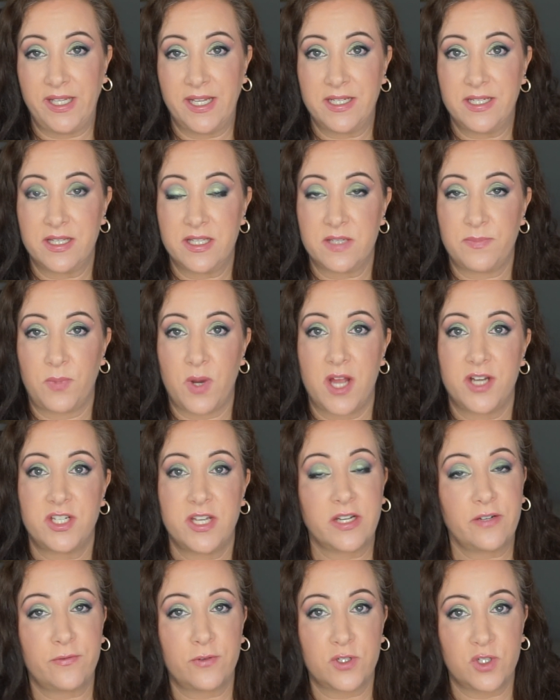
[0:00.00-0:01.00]
into this
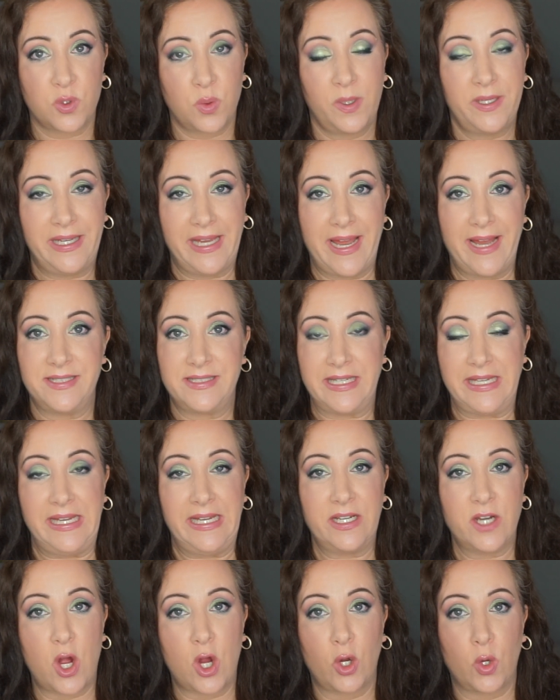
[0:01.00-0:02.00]
project for
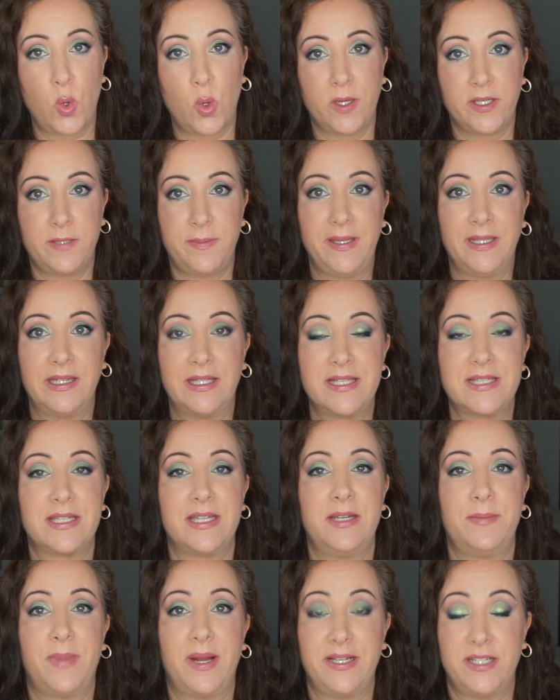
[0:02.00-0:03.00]
2018 are going to be
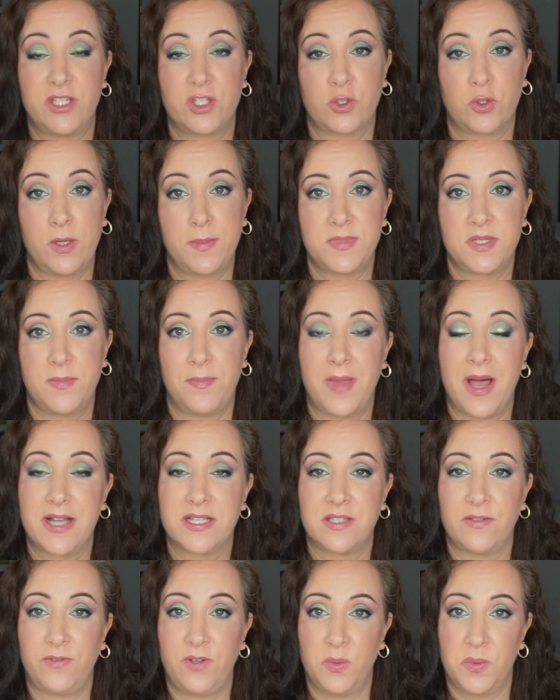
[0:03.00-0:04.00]
listed in my description
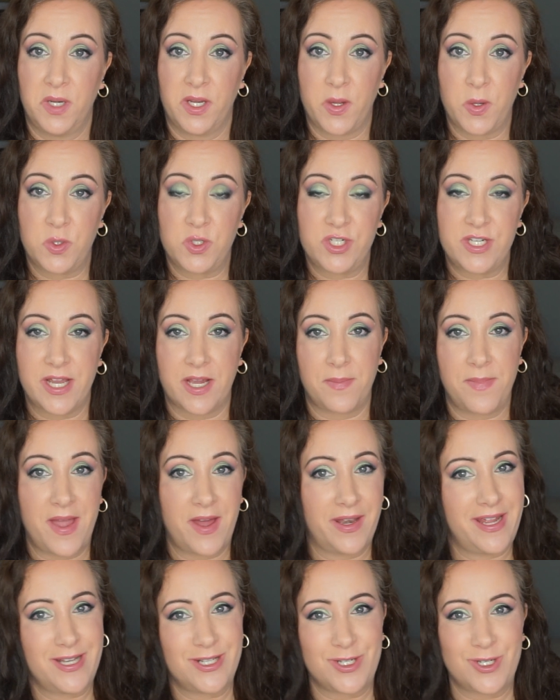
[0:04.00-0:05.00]
box if you want to go check them
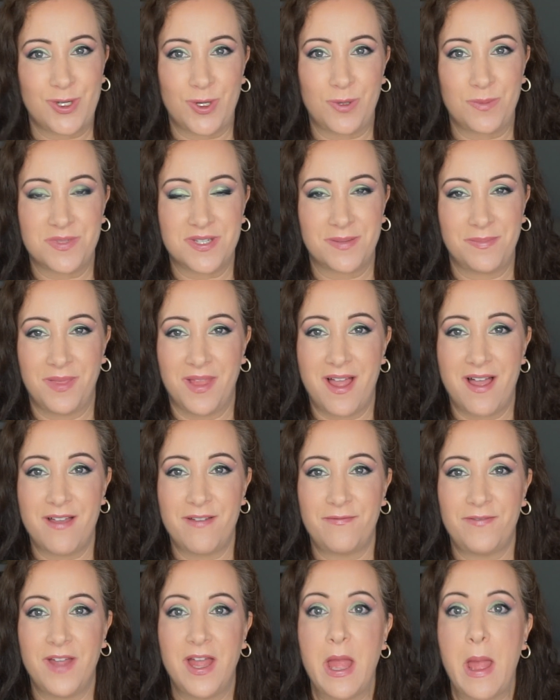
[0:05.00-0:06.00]
out and show them some
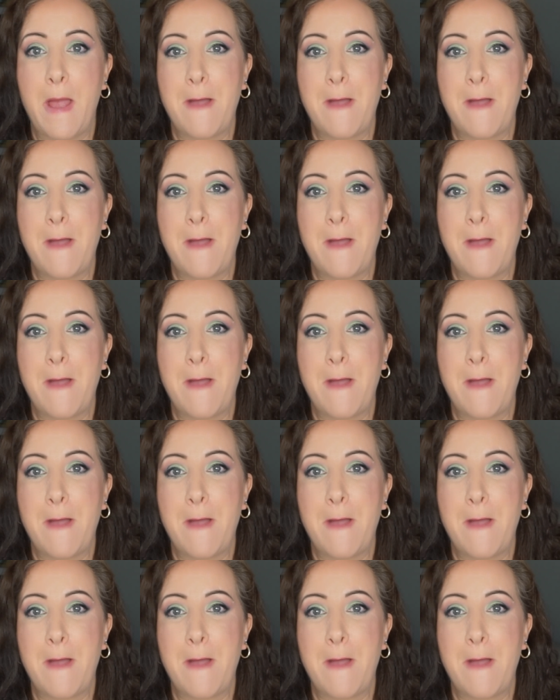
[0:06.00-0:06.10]
love.